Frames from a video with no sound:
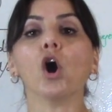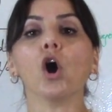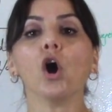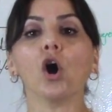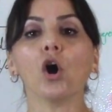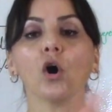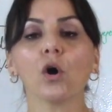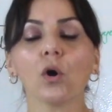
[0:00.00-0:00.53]

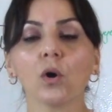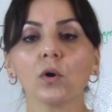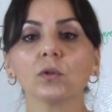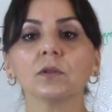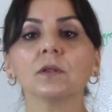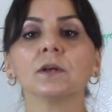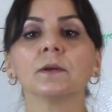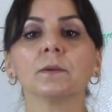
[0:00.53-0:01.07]

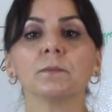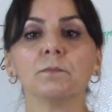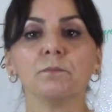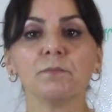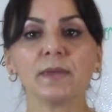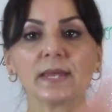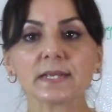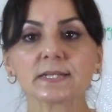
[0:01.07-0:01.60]
all
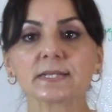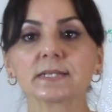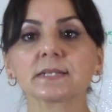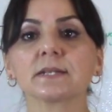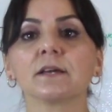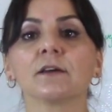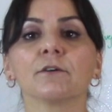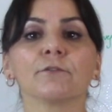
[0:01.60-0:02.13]
mixed
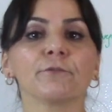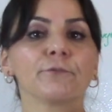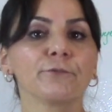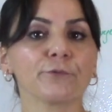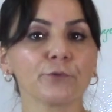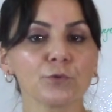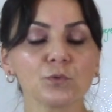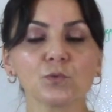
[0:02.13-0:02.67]

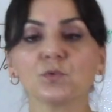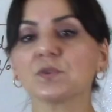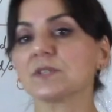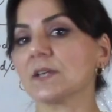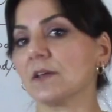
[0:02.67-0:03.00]
fruits